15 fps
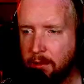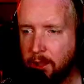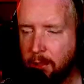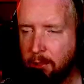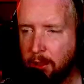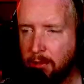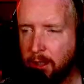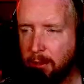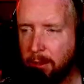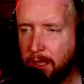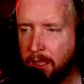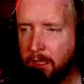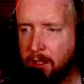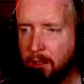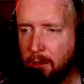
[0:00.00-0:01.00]
I, would recommend
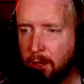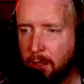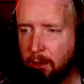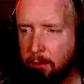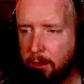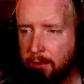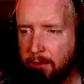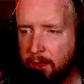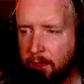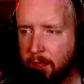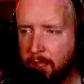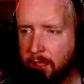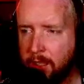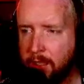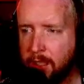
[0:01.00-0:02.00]
installing Optifine.
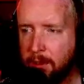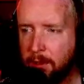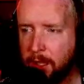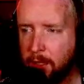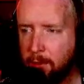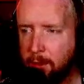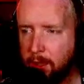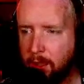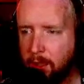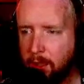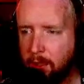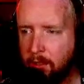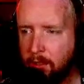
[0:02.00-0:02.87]
It does seem to help a lot.